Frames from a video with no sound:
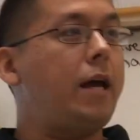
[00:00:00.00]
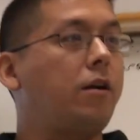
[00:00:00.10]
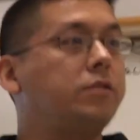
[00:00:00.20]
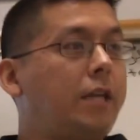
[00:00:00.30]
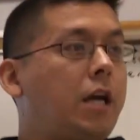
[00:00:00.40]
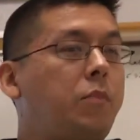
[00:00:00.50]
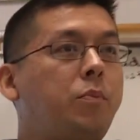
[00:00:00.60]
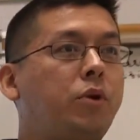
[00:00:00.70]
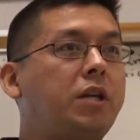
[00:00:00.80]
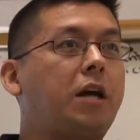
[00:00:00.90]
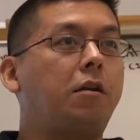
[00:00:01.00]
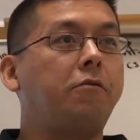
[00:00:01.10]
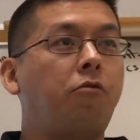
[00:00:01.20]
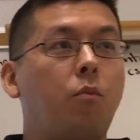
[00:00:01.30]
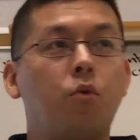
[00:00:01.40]
letters that can be put together to
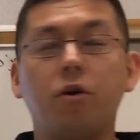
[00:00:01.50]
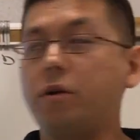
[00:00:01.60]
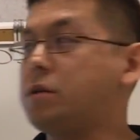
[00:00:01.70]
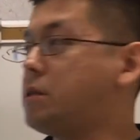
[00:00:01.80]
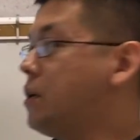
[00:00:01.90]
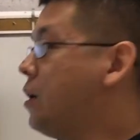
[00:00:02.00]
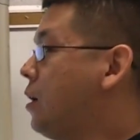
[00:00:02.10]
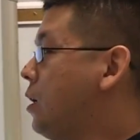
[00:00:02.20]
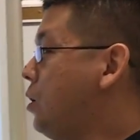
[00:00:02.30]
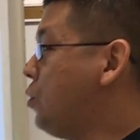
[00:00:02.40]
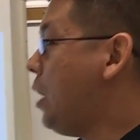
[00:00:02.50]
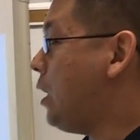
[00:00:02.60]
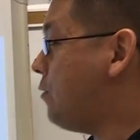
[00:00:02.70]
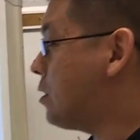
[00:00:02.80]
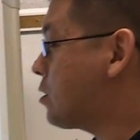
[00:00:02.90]
form words, you
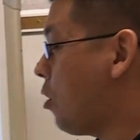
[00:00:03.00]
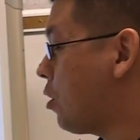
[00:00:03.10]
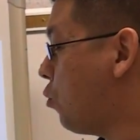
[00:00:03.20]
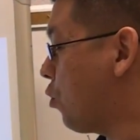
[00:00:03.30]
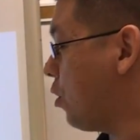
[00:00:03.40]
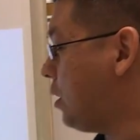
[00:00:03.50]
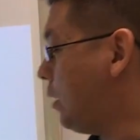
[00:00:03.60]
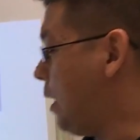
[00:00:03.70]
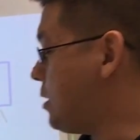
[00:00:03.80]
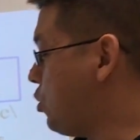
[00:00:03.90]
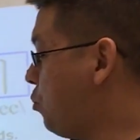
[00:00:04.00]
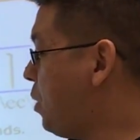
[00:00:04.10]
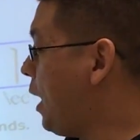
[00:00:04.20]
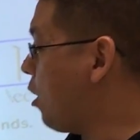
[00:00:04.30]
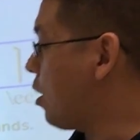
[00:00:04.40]
can't even start a word unless you
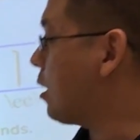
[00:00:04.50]
pair a